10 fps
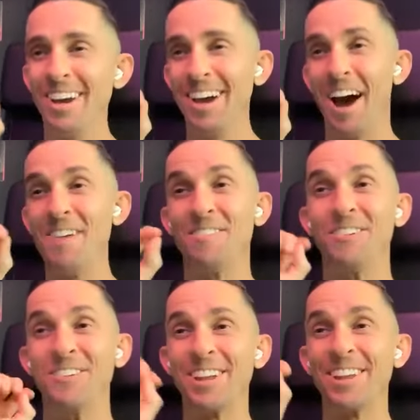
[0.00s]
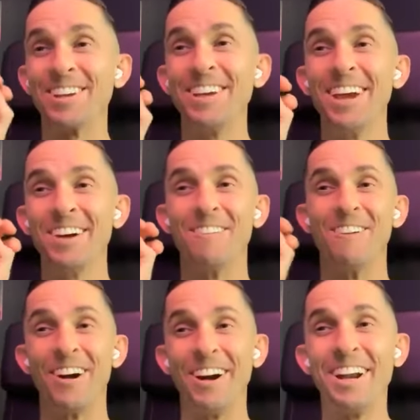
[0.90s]
I'm really
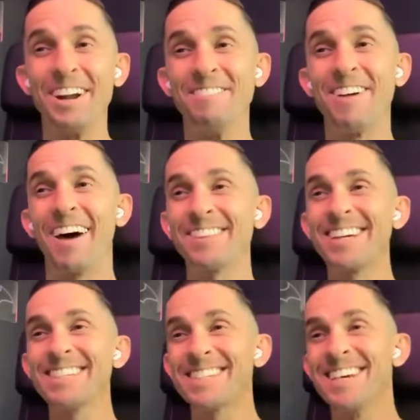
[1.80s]
worried about this.